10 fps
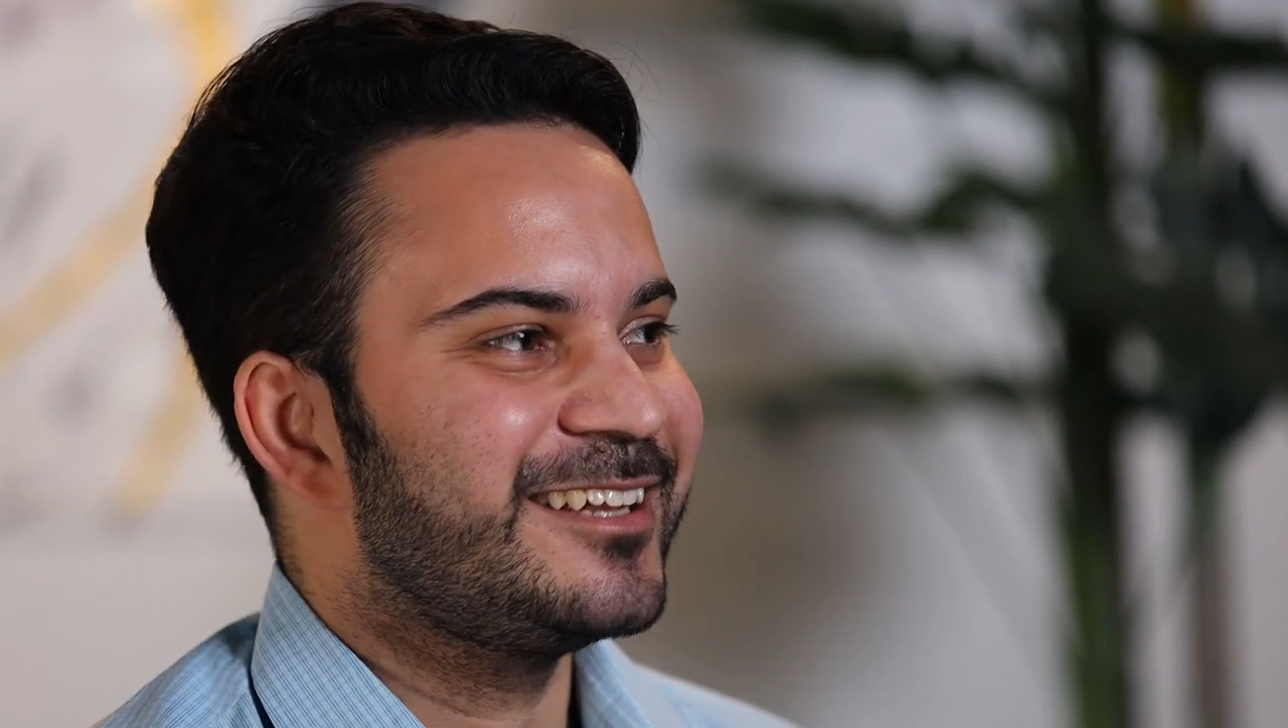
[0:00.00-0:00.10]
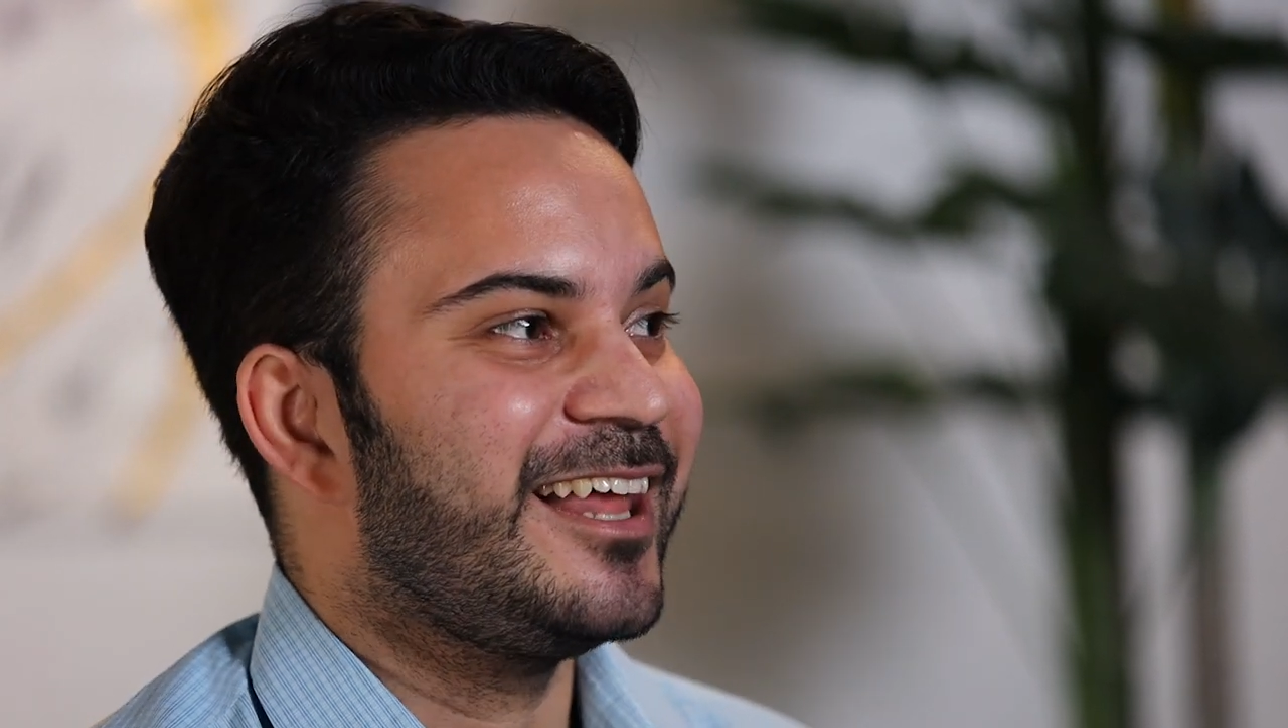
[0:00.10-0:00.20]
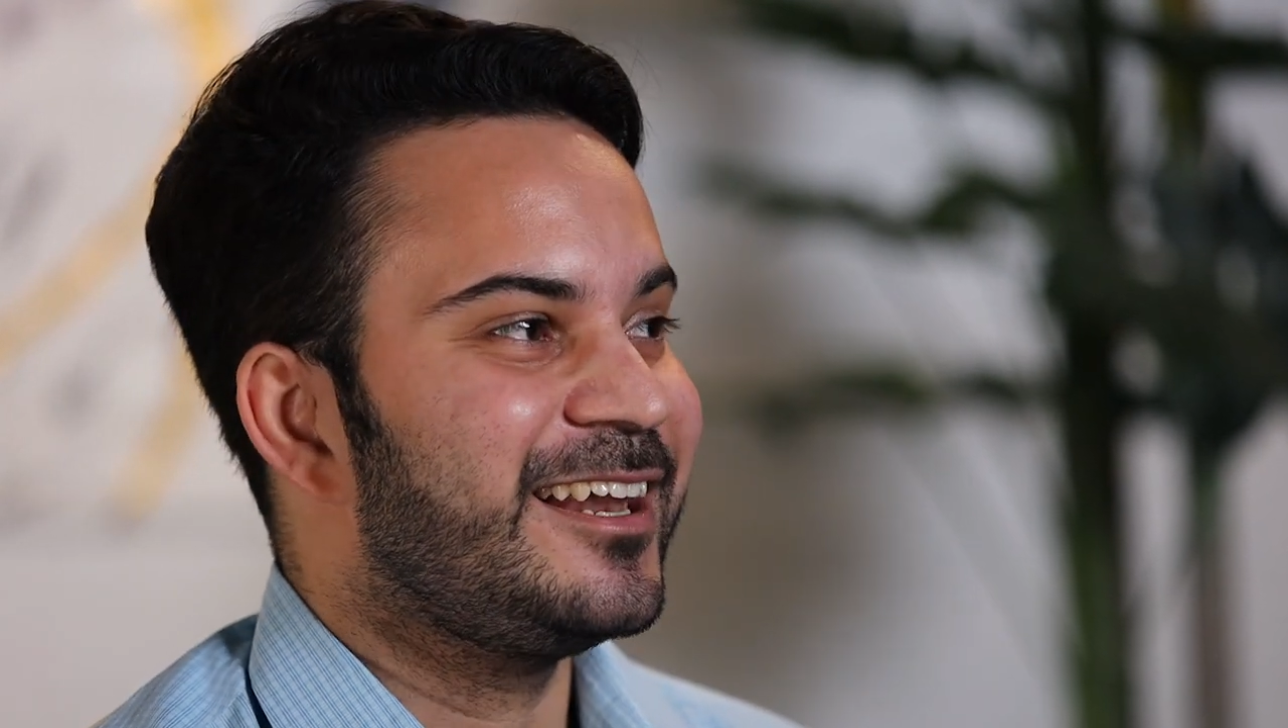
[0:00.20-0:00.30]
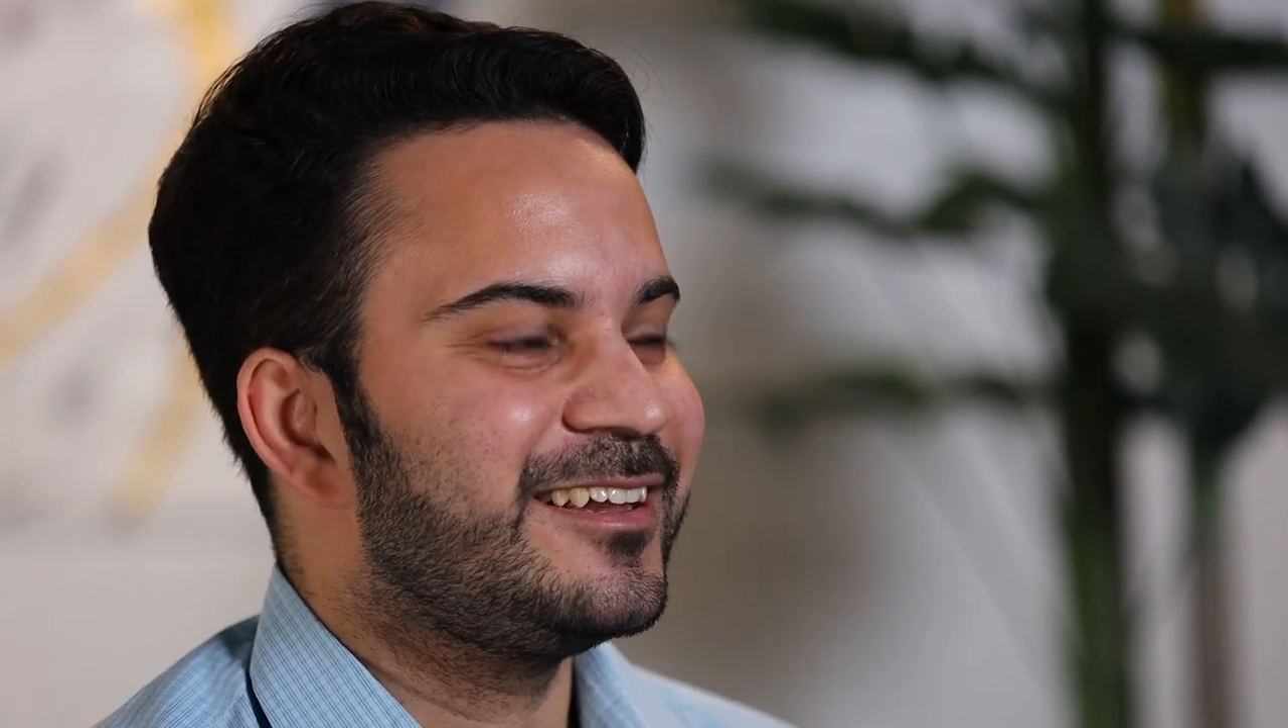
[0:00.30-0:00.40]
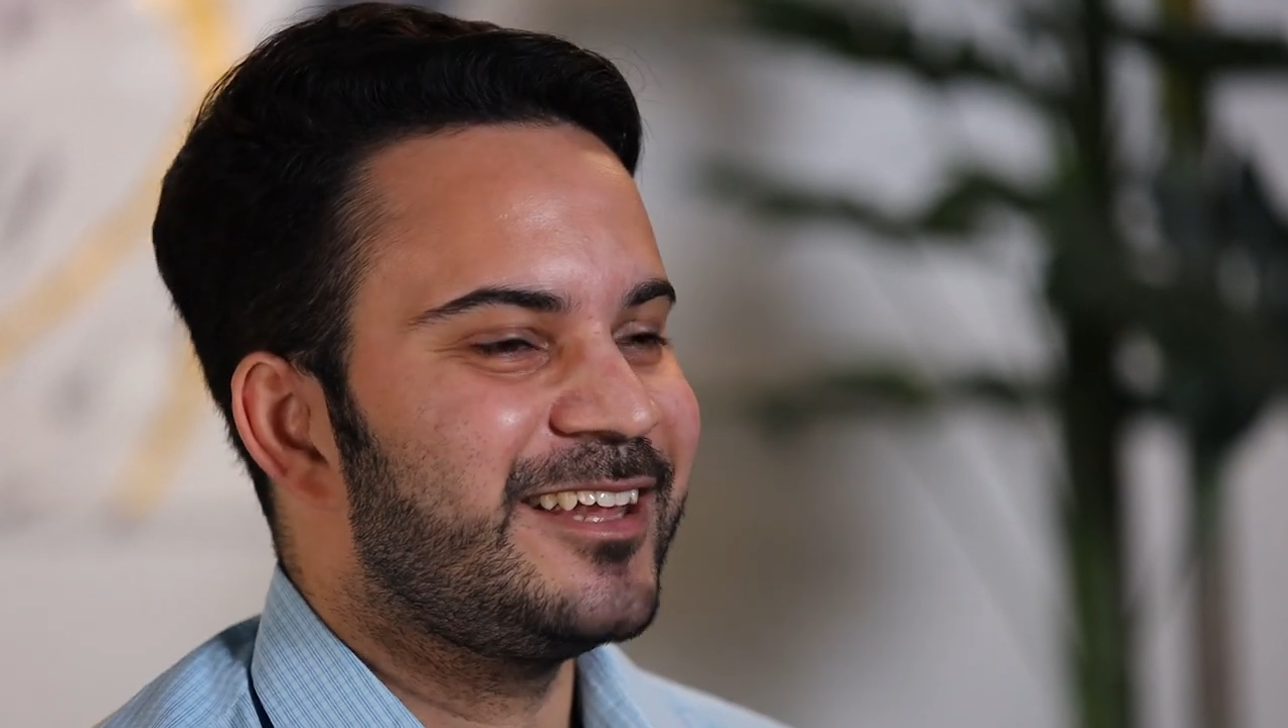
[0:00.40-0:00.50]

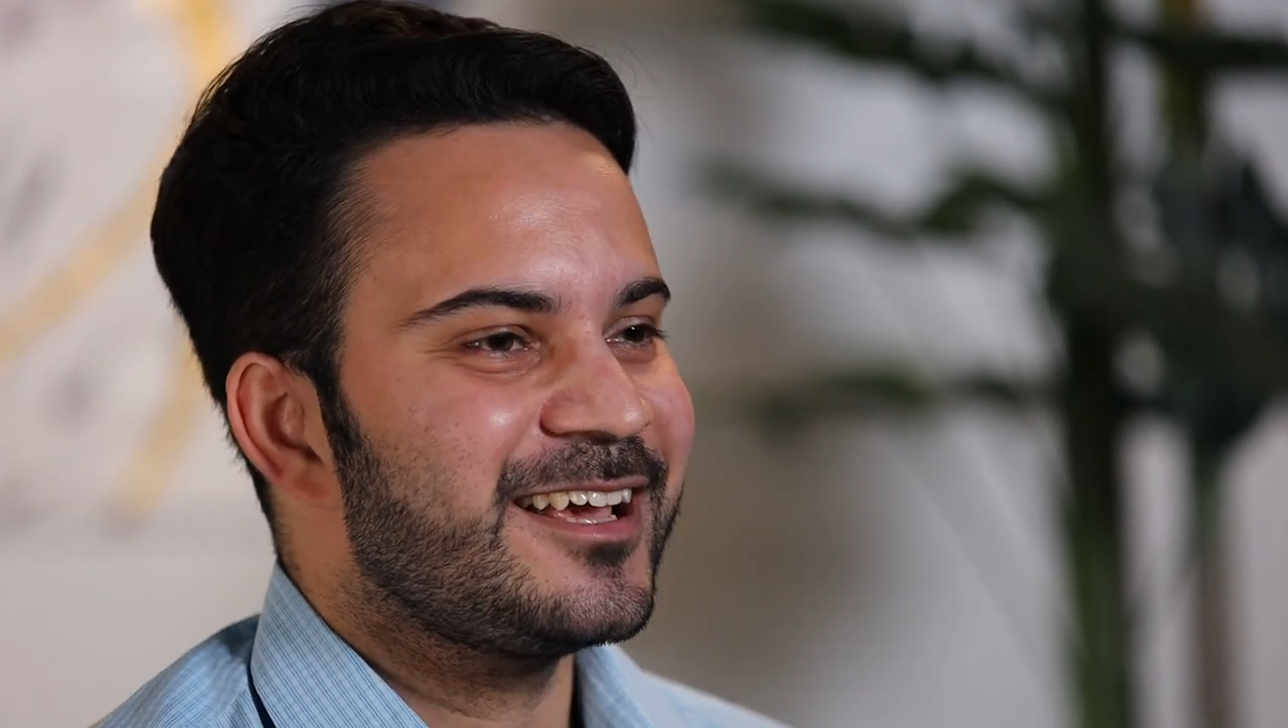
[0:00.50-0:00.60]
Then